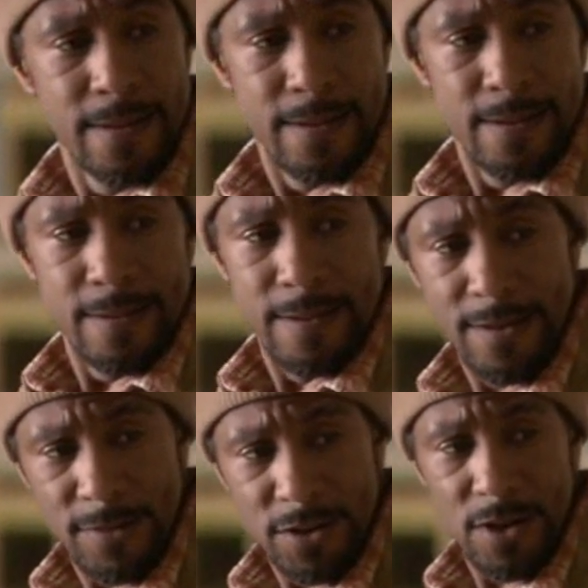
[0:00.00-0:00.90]
Wiggle, wiggle.
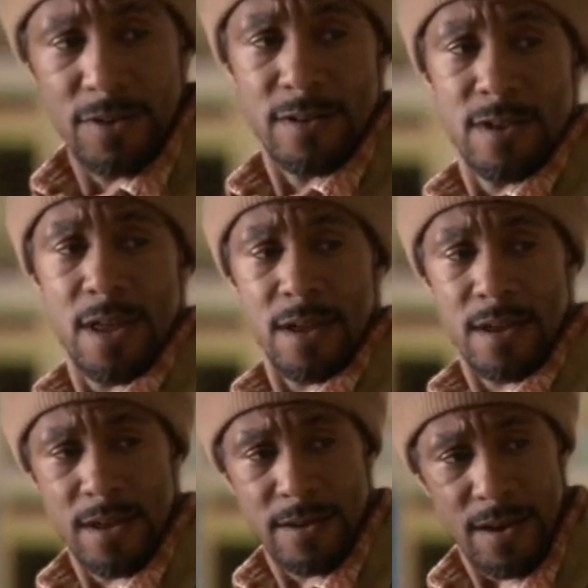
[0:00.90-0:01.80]
You never showed us that
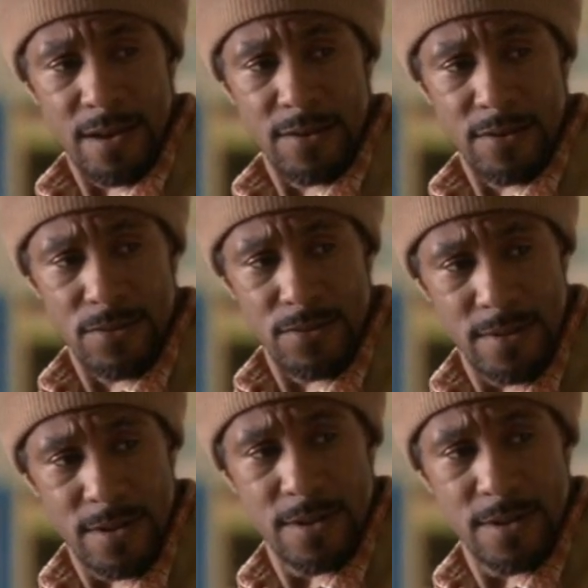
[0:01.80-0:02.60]
at caretaker school.